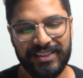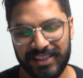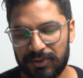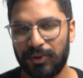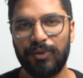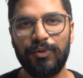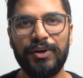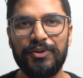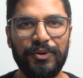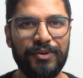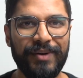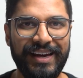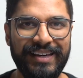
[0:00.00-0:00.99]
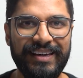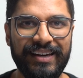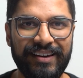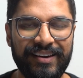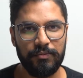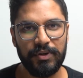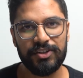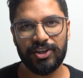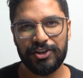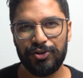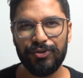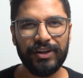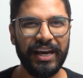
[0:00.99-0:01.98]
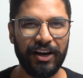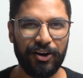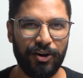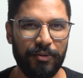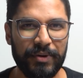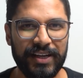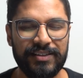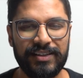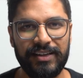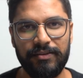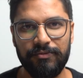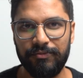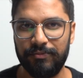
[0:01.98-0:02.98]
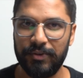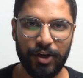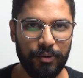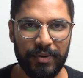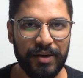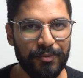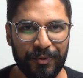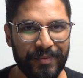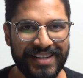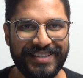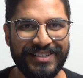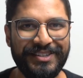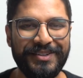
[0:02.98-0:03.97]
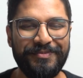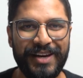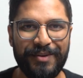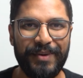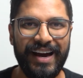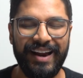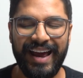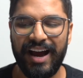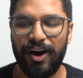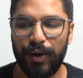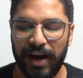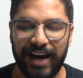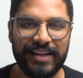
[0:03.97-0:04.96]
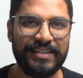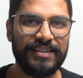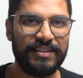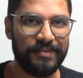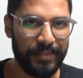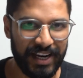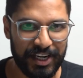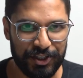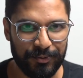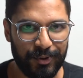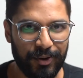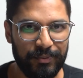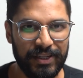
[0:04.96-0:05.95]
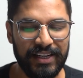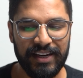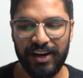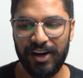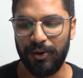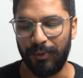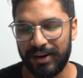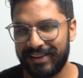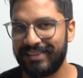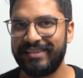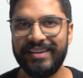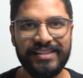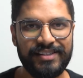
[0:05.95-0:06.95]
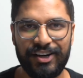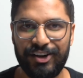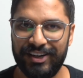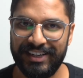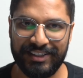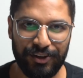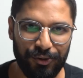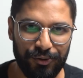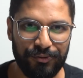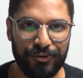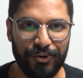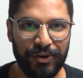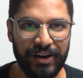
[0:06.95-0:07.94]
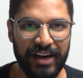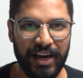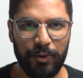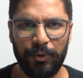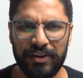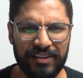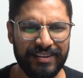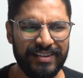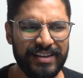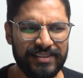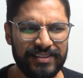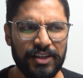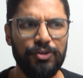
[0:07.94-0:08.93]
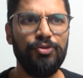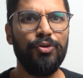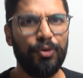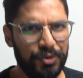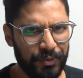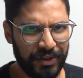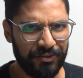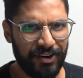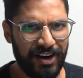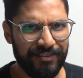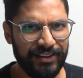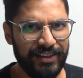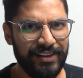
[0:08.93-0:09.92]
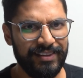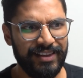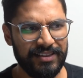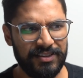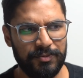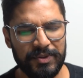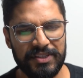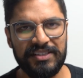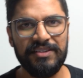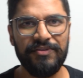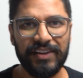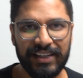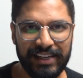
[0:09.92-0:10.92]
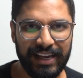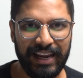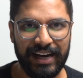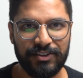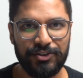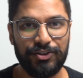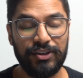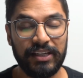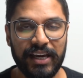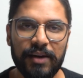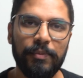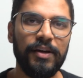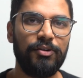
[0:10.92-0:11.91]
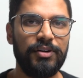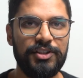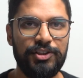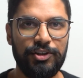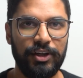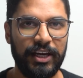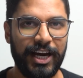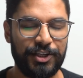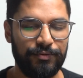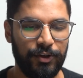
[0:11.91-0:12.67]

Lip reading: That's what I want to talk about here. Because I do get comments and people messaging me about how hard is it to manage a property? What are the things that I need to look for? And what are the things that you're doing, Ravi, that specifically allows you to keep increasing your cash